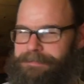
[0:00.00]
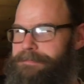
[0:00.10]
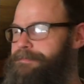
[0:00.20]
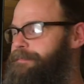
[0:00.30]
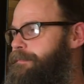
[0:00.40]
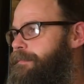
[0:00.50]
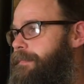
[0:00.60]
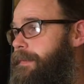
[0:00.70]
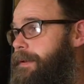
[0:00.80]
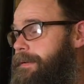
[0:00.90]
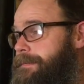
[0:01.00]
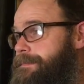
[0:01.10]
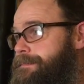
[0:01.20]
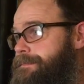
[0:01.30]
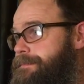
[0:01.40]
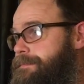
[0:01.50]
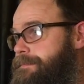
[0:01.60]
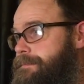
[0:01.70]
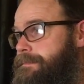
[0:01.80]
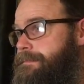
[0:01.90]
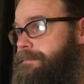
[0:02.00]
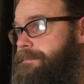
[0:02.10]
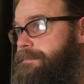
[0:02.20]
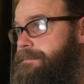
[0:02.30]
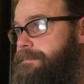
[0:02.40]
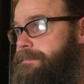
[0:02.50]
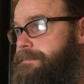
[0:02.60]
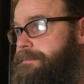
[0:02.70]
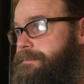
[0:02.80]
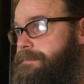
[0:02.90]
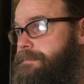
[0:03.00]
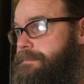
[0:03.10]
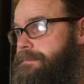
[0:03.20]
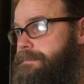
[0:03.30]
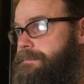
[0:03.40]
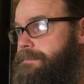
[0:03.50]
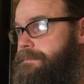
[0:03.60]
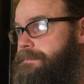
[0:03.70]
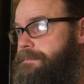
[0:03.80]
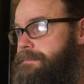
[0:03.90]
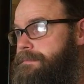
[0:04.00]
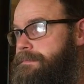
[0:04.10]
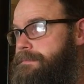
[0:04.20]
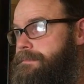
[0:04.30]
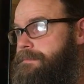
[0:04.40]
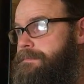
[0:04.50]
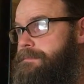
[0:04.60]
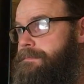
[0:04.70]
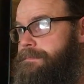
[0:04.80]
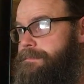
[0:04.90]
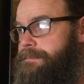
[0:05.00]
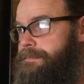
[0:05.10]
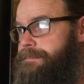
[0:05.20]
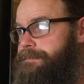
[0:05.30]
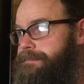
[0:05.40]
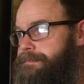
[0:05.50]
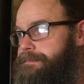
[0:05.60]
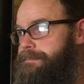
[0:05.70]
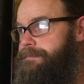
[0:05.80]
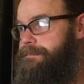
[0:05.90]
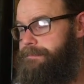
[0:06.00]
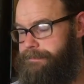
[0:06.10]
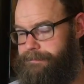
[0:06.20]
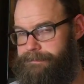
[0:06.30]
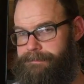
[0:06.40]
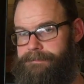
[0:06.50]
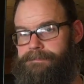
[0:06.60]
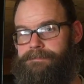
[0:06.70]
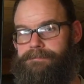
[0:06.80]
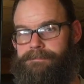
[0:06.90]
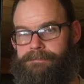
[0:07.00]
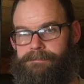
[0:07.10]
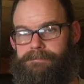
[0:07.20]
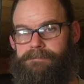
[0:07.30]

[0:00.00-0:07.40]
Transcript: This person isn't speaking.